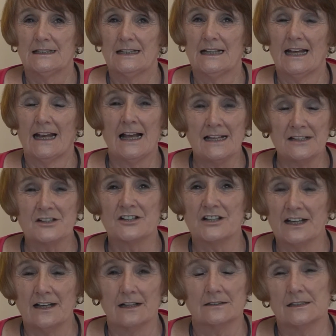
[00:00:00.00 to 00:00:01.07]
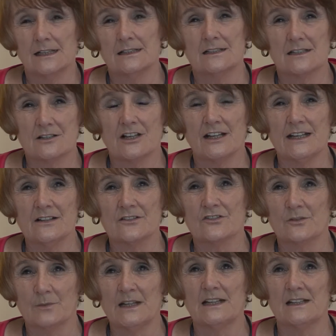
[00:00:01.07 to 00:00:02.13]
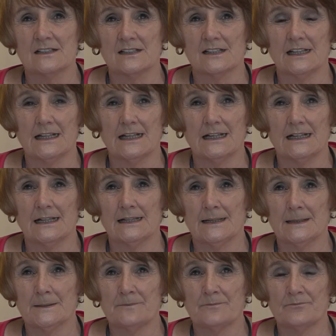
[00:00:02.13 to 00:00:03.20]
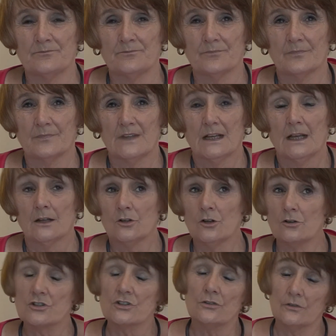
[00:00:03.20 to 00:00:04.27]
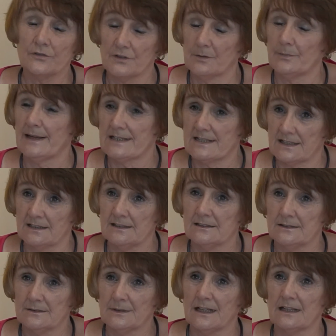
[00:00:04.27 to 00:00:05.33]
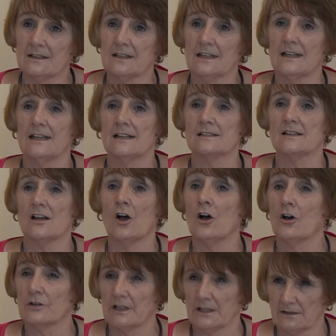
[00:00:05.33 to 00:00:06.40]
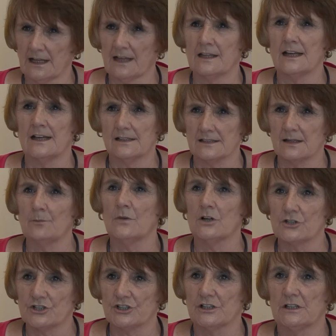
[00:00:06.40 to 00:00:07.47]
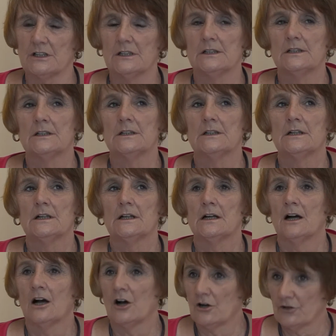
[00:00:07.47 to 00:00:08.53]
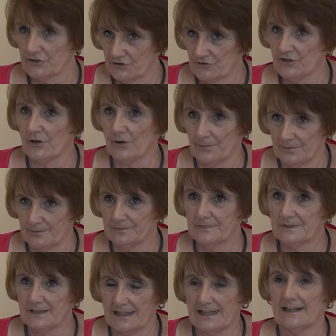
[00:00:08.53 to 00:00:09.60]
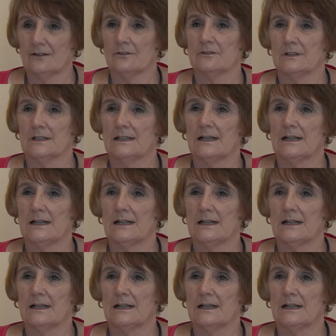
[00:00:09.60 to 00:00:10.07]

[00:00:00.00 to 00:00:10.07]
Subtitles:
It's changed tremendously. Not all for the better. I think it's harder. I think it's a much harder job now.